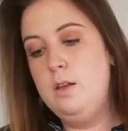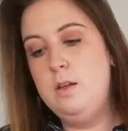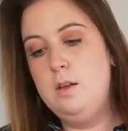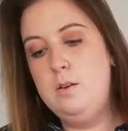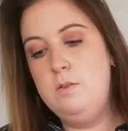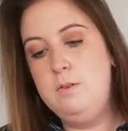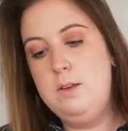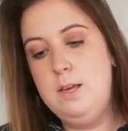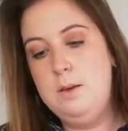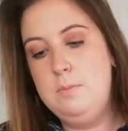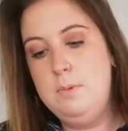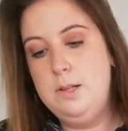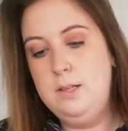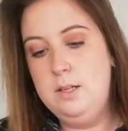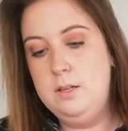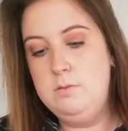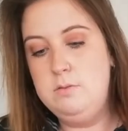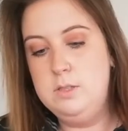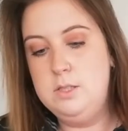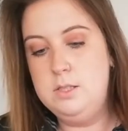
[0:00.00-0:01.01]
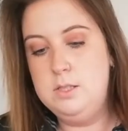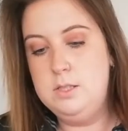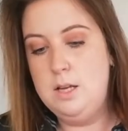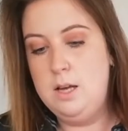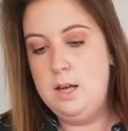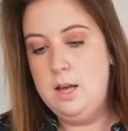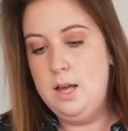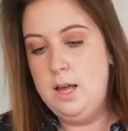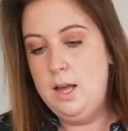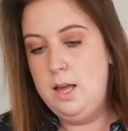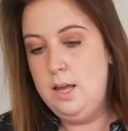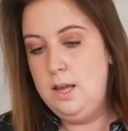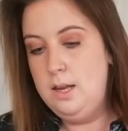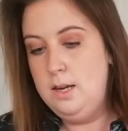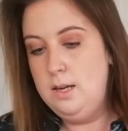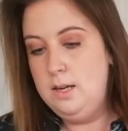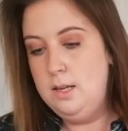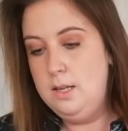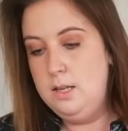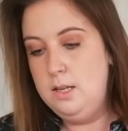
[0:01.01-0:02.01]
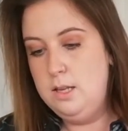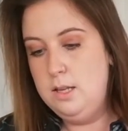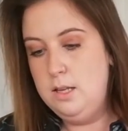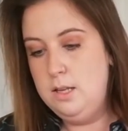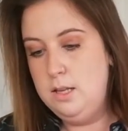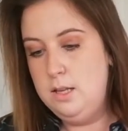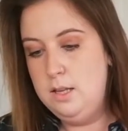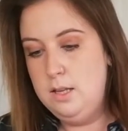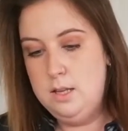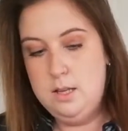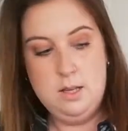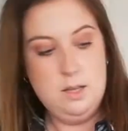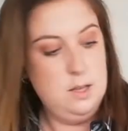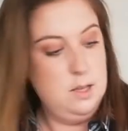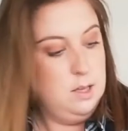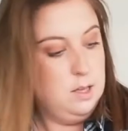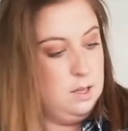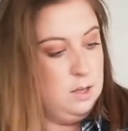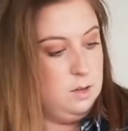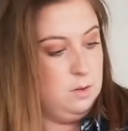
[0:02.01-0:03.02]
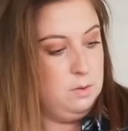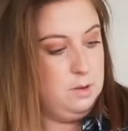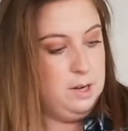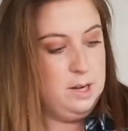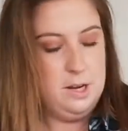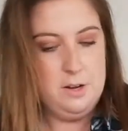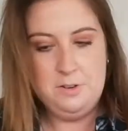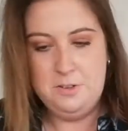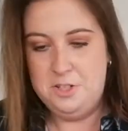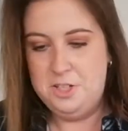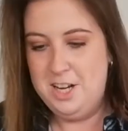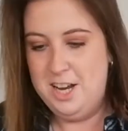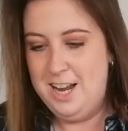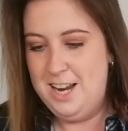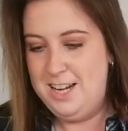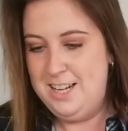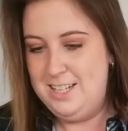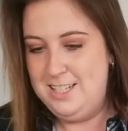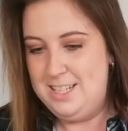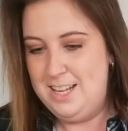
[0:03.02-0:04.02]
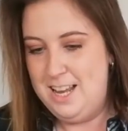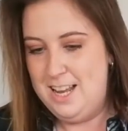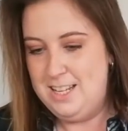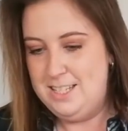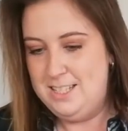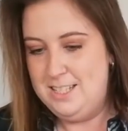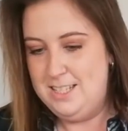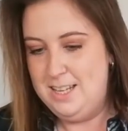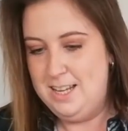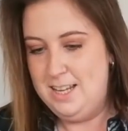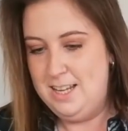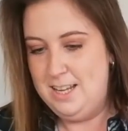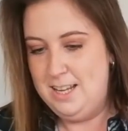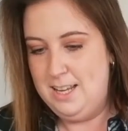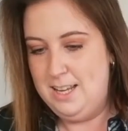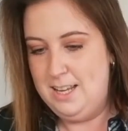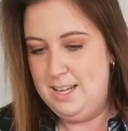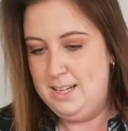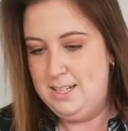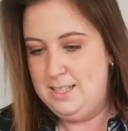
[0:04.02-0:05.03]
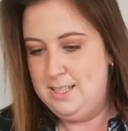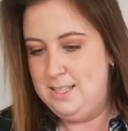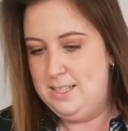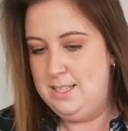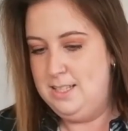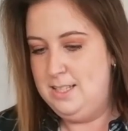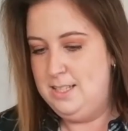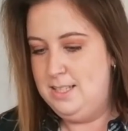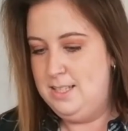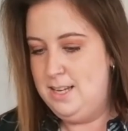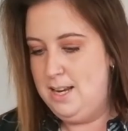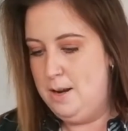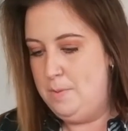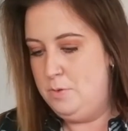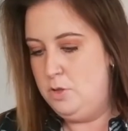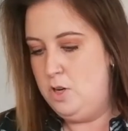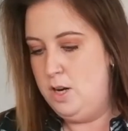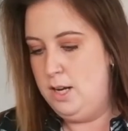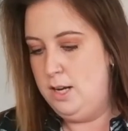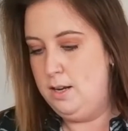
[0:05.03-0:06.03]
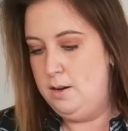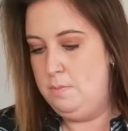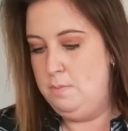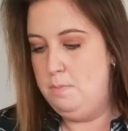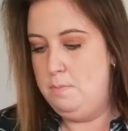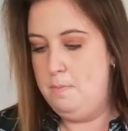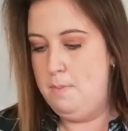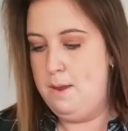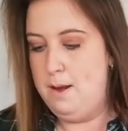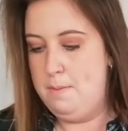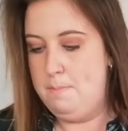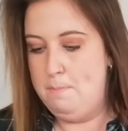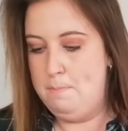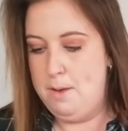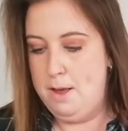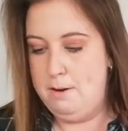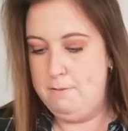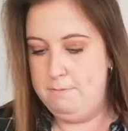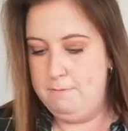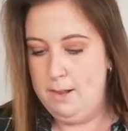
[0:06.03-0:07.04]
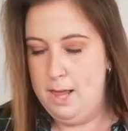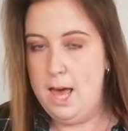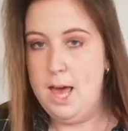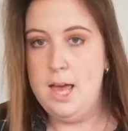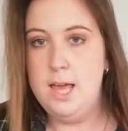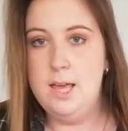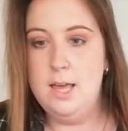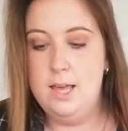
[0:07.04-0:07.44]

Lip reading: I'll get my little sign. What did I do? Chinese aster and snapdragon and butterfly.